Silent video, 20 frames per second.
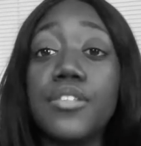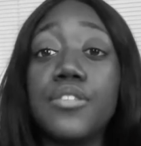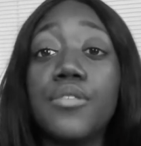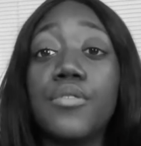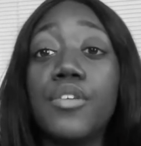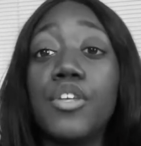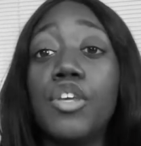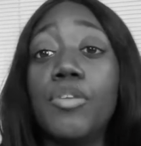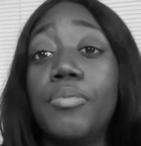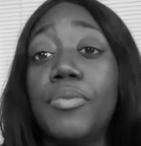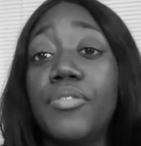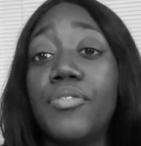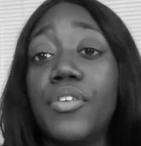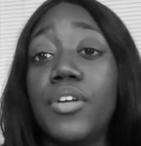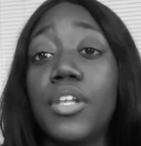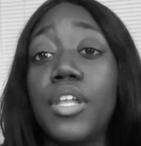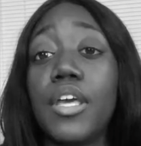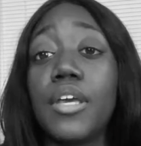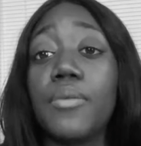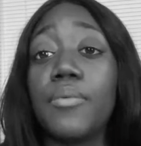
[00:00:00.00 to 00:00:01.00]
So Cupid felt
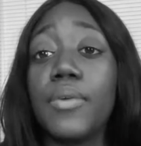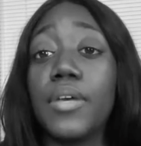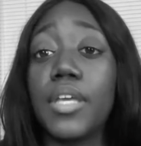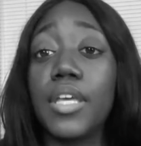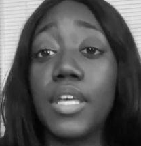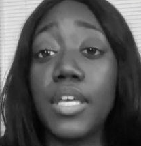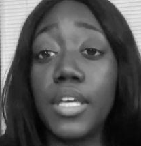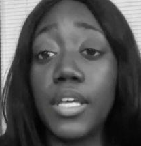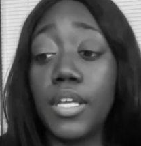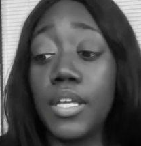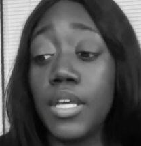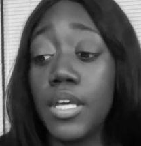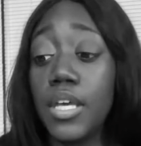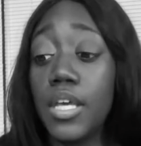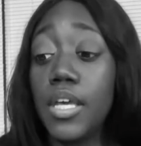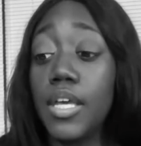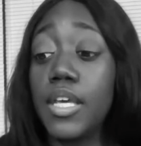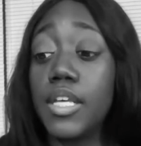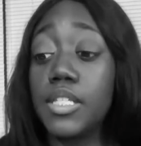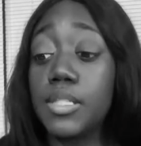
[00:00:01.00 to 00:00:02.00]
like when he
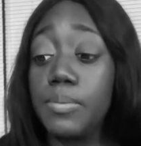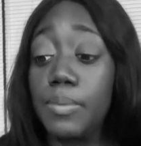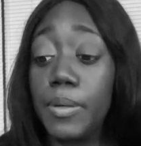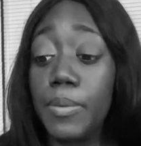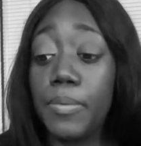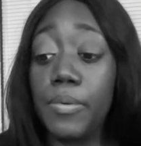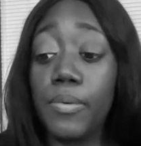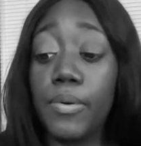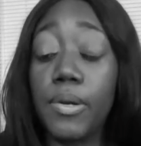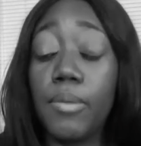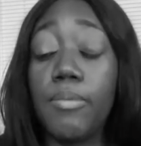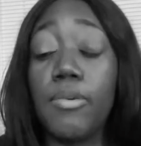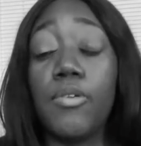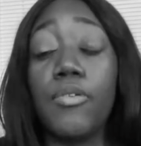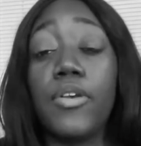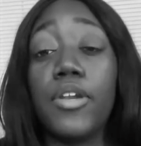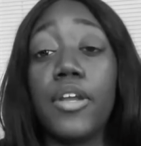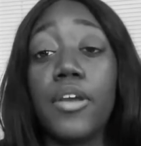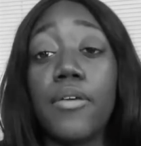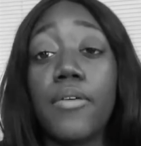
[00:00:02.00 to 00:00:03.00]
hits people with a bow
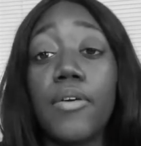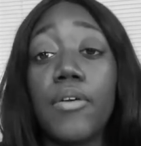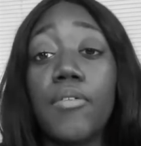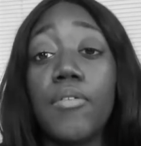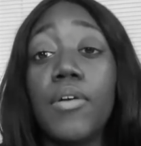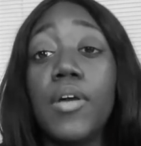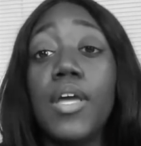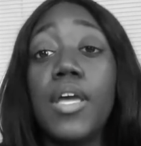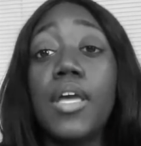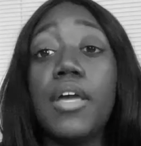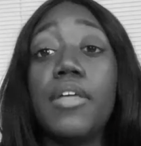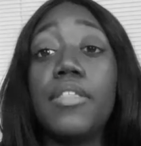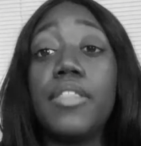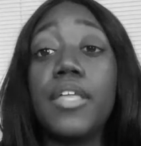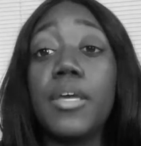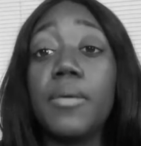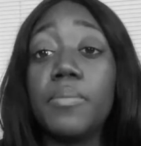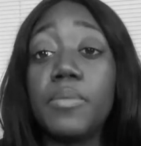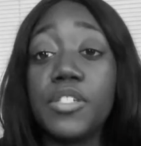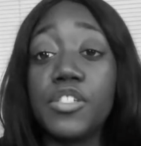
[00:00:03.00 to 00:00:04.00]
and arrow and they
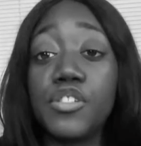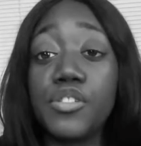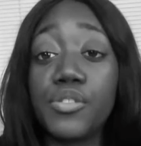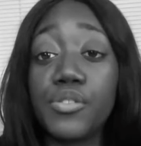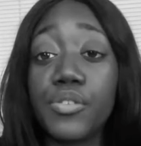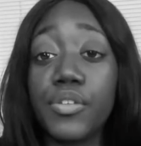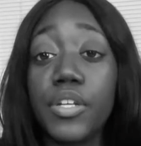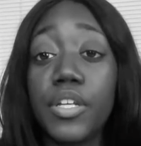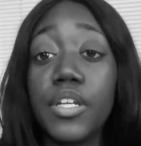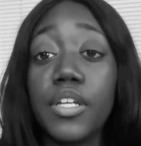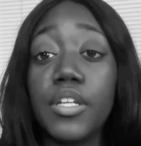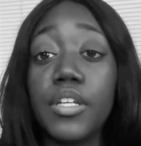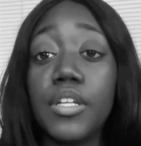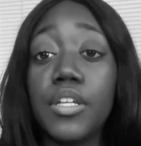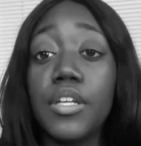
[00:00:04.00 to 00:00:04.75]
mistreat